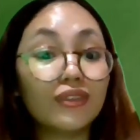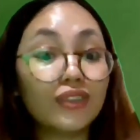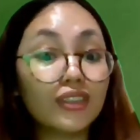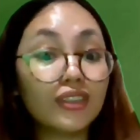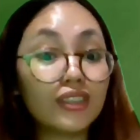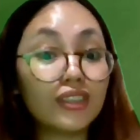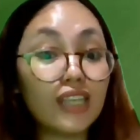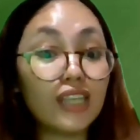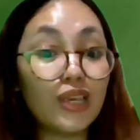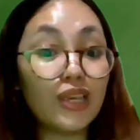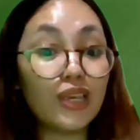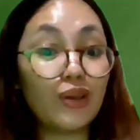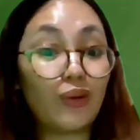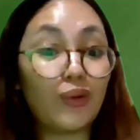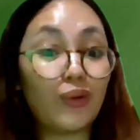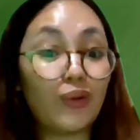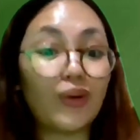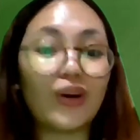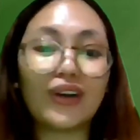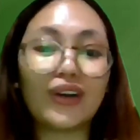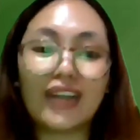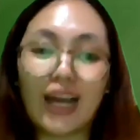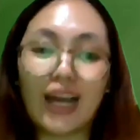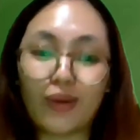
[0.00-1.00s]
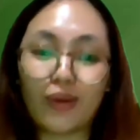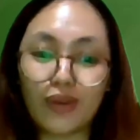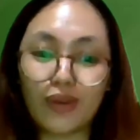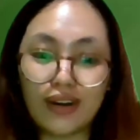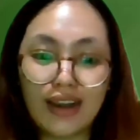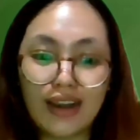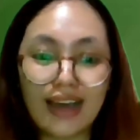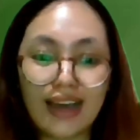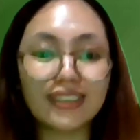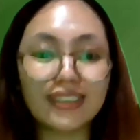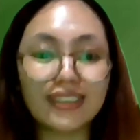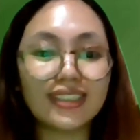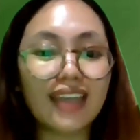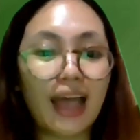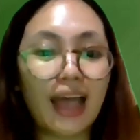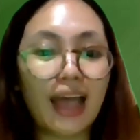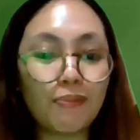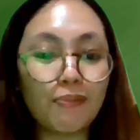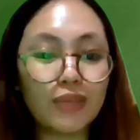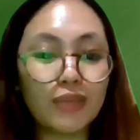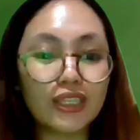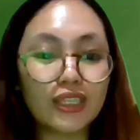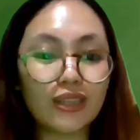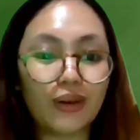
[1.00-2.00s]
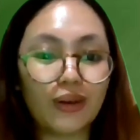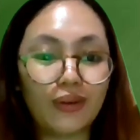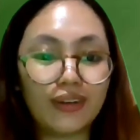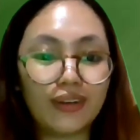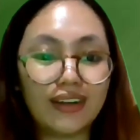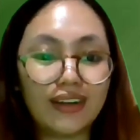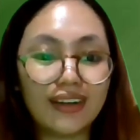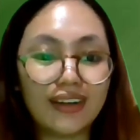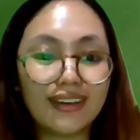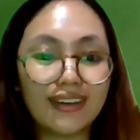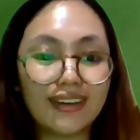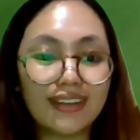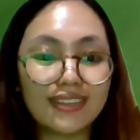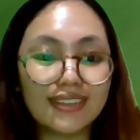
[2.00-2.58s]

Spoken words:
See you on our next episode.